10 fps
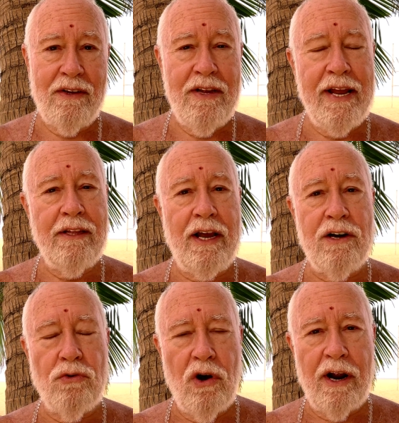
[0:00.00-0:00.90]
Then
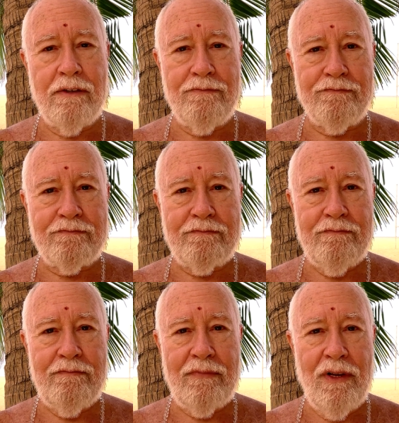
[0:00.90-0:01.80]
later on,
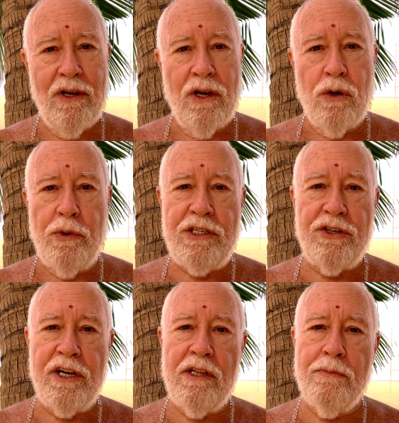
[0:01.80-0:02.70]
we
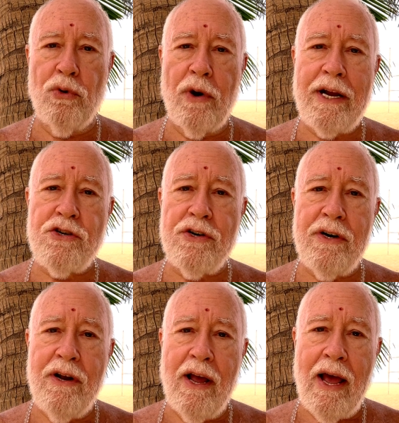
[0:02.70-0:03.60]
see
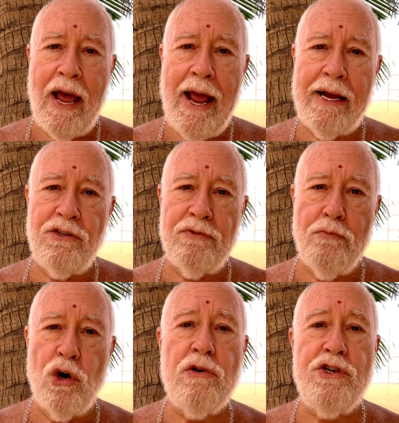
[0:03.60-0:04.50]
liberation as
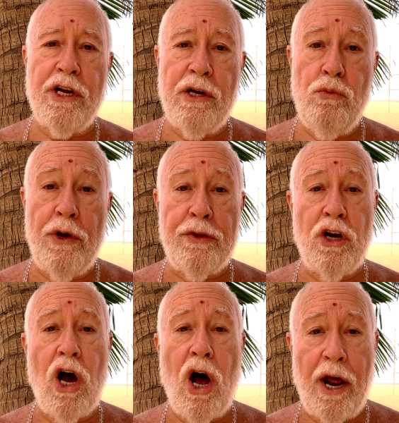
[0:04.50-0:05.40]
merging with
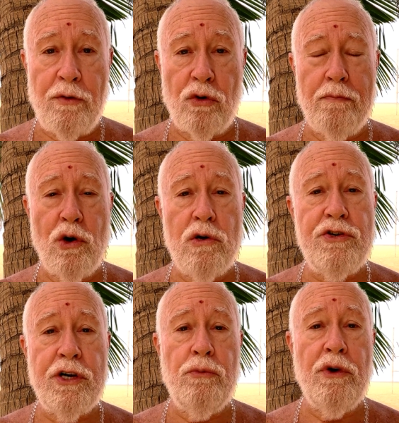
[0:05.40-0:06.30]
God or
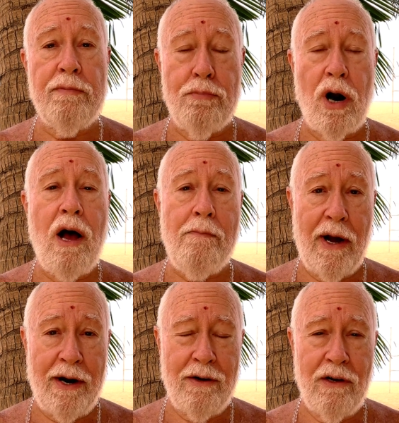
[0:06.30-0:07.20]
merging with
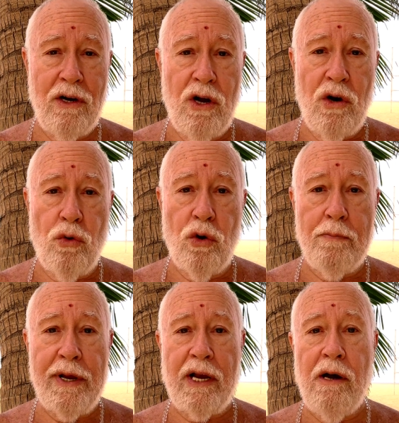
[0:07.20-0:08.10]
Brahman or
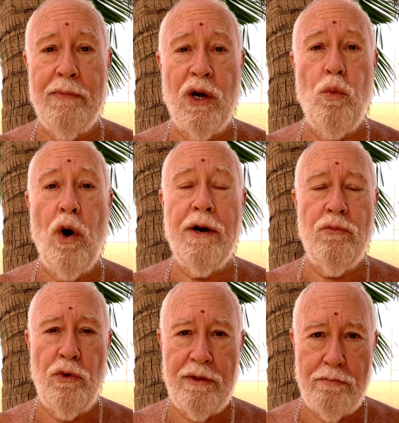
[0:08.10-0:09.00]
becoming
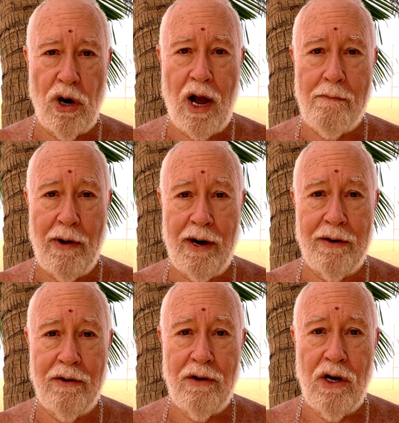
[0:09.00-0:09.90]
one with Brahman
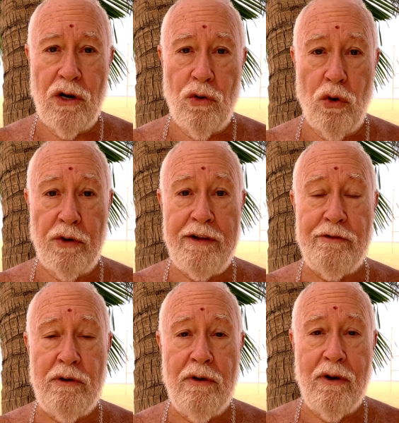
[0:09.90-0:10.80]
or
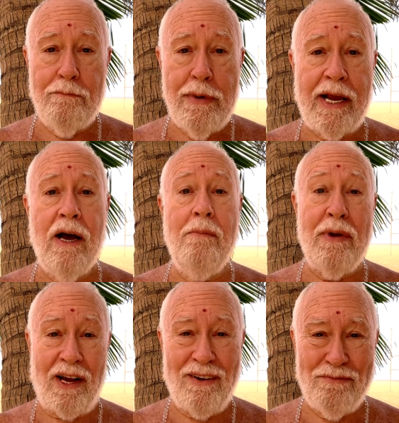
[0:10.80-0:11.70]
even
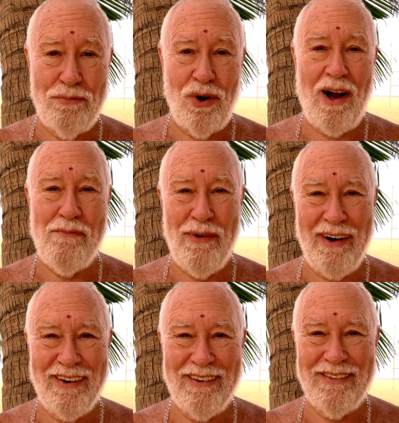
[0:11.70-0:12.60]
becoming Brahman.